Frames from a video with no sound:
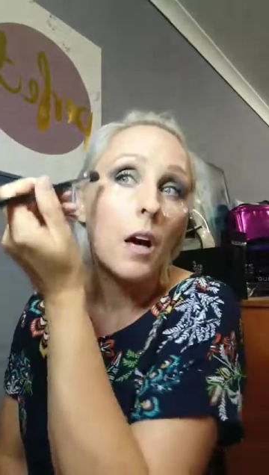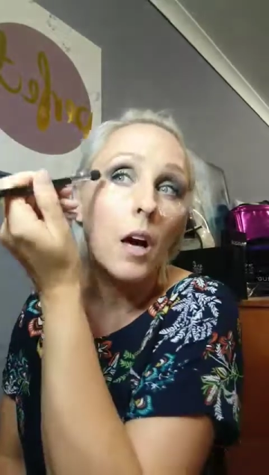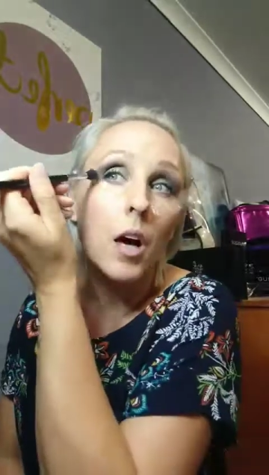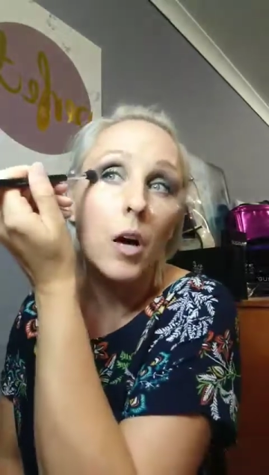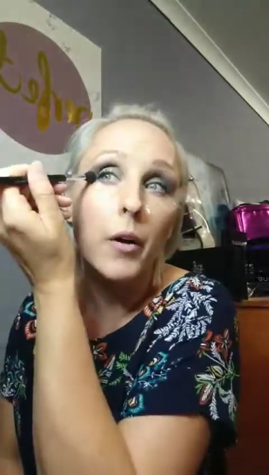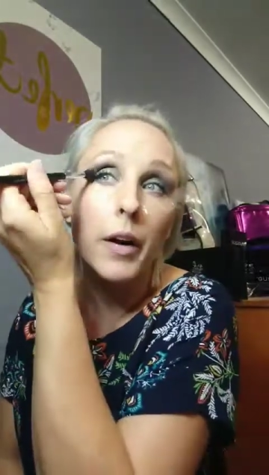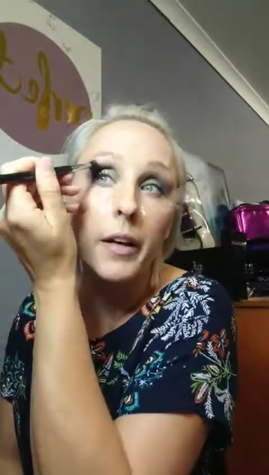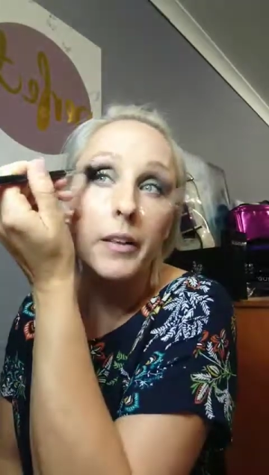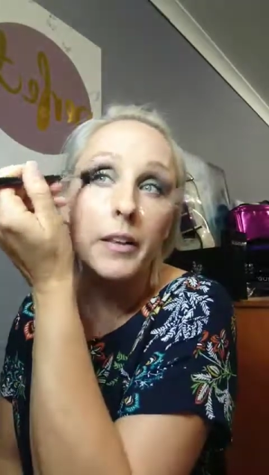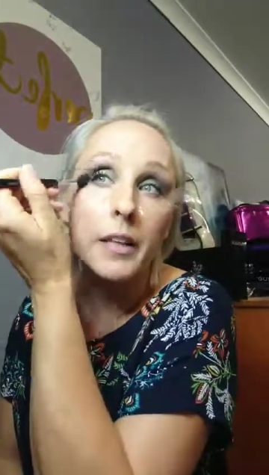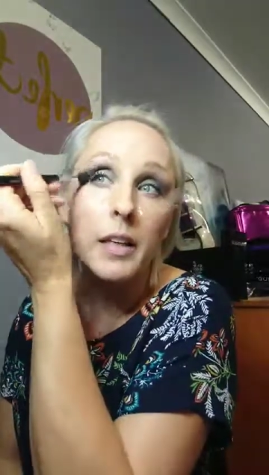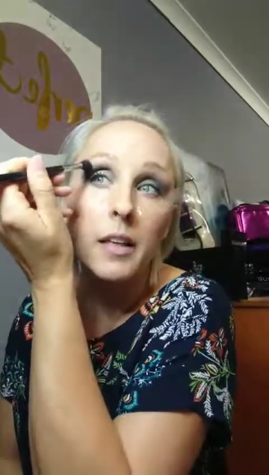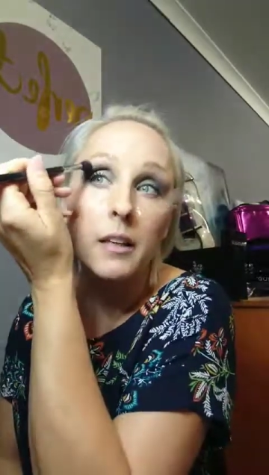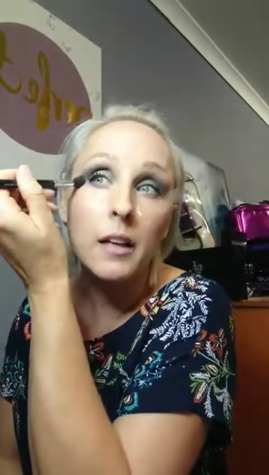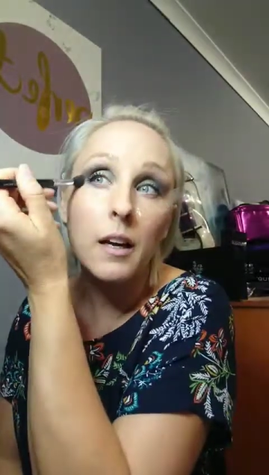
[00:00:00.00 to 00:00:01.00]
Alright, I
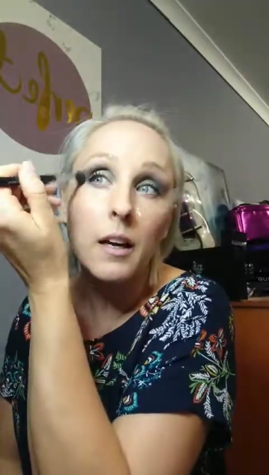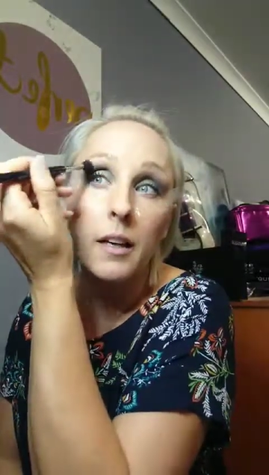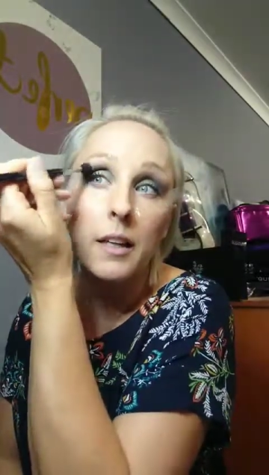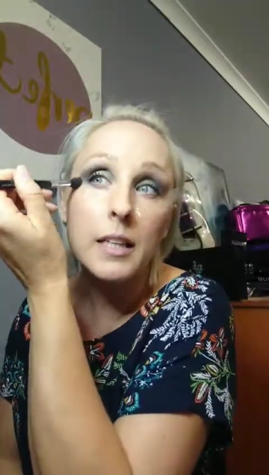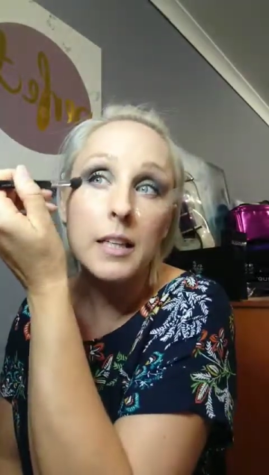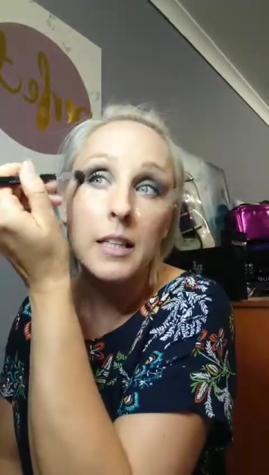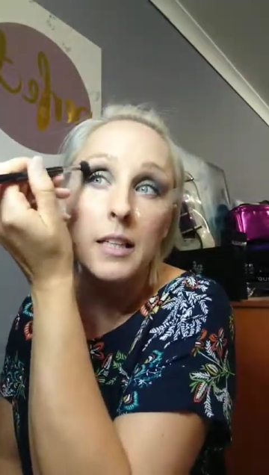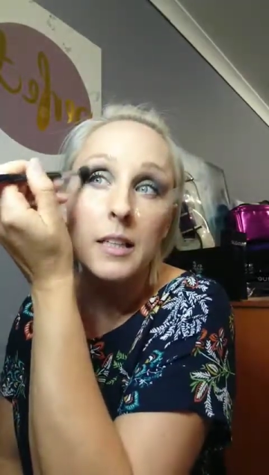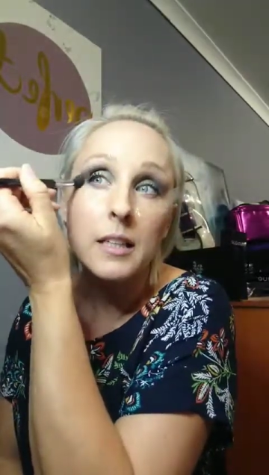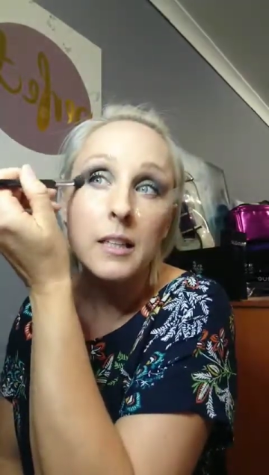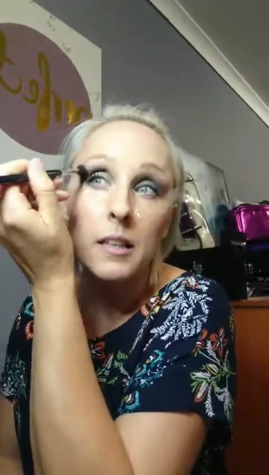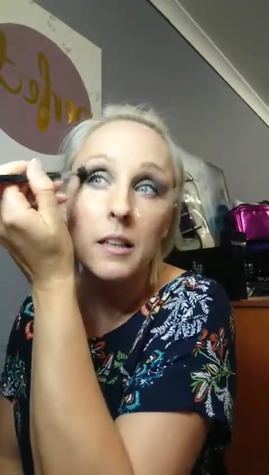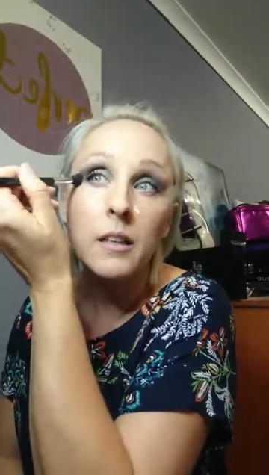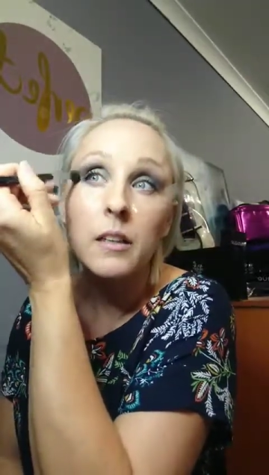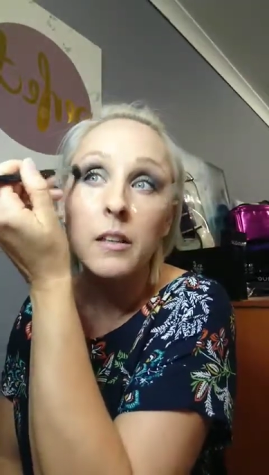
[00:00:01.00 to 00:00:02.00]
think that
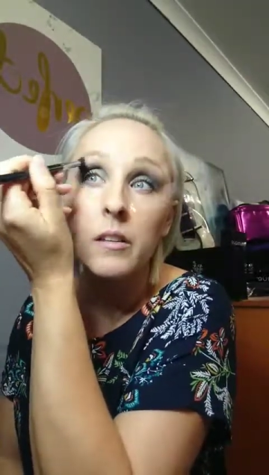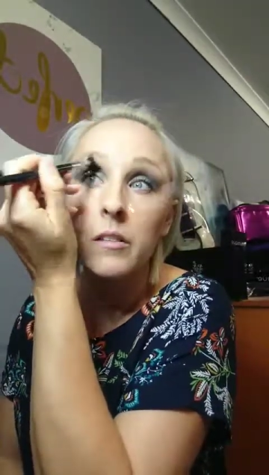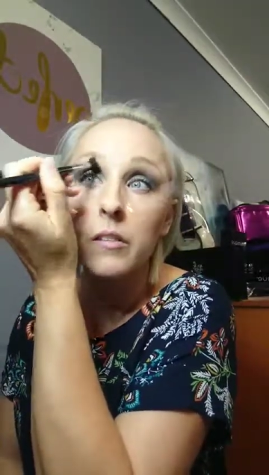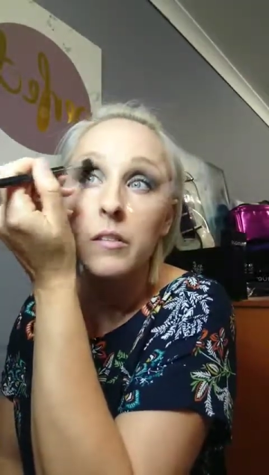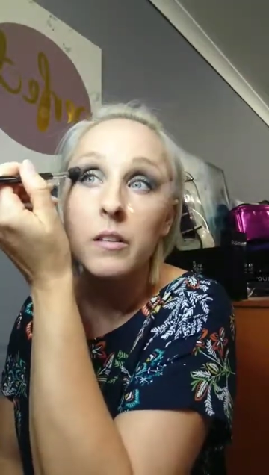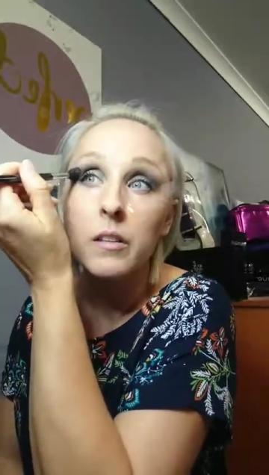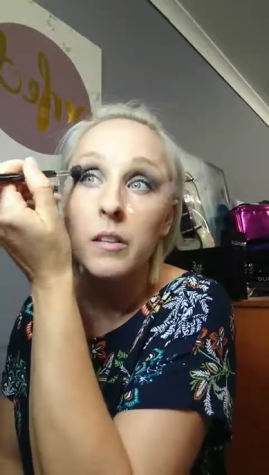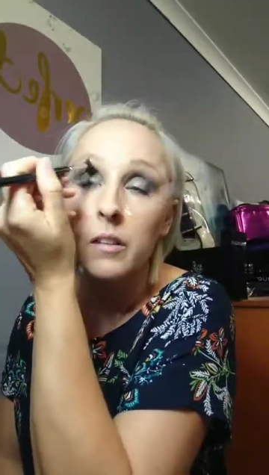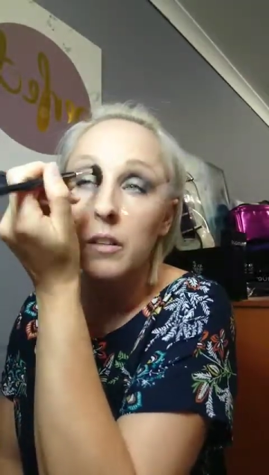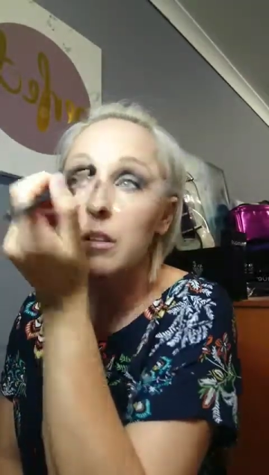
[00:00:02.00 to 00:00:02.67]
is...